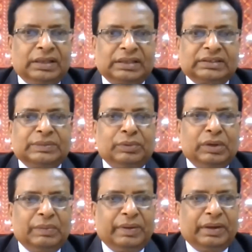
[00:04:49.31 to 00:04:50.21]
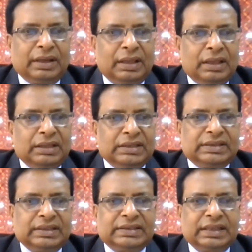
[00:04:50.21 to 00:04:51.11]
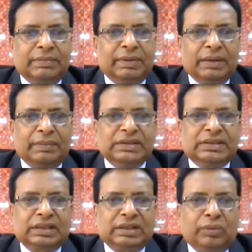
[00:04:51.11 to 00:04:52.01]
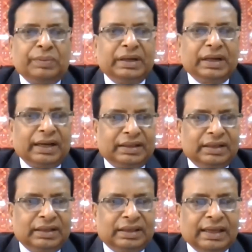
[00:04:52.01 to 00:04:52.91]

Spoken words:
Stay safe amidst COVID-19.